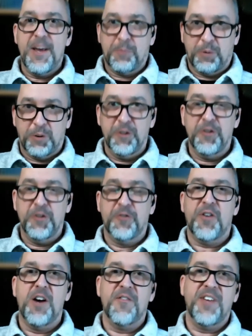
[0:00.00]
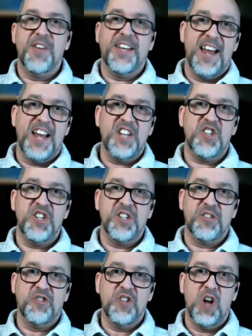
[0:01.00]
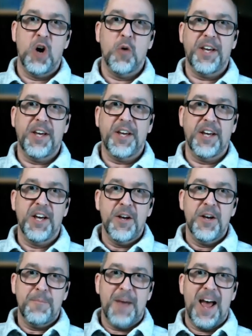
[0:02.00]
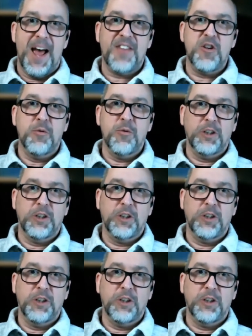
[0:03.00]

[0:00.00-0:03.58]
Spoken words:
proof of Ignatius knowing Matthew,